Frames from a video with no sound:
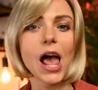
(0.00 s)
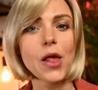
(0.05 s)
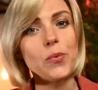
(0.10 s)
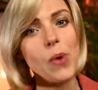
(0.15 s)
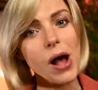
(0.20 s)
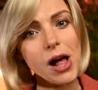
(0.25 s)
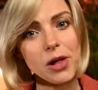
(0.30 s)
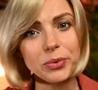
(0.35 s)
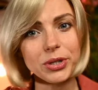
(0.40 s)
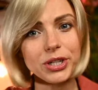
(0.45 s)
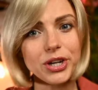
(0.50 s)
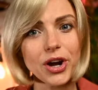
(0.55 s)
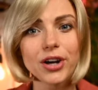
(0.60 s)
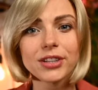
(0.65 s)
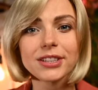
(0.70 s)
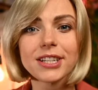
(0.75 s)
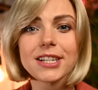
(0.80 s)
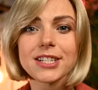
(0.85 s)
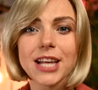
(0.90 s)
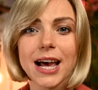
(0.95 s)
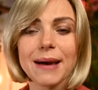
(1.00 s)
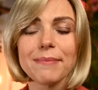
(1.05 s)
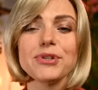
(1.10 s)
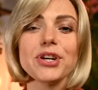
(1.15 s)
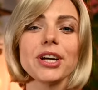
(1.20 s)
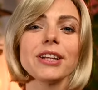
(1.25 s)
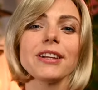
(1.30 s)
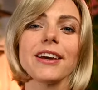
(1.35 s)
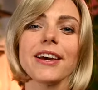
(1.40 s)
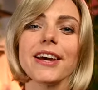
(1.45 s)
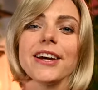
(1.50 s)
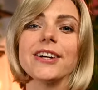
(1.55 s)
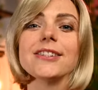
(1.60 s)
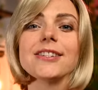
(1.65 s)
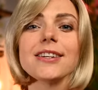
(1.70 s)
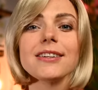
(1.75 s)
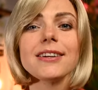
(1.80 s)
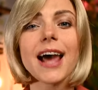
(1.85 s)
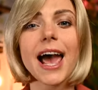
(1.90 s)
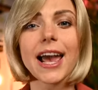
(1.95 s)
And while we're on the subject,
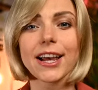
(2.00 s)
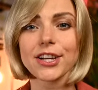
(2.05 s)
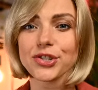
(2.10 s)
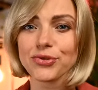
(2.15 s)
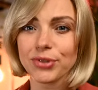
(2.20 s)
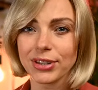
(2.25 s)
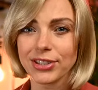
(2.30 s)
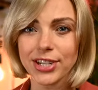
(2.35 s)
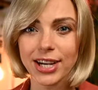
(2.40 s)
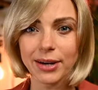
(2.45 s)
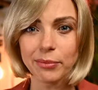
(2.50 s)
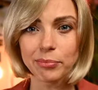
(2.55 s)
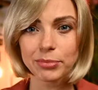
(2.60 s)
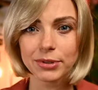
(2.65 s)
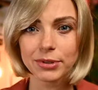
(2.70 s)
here's an extra tip.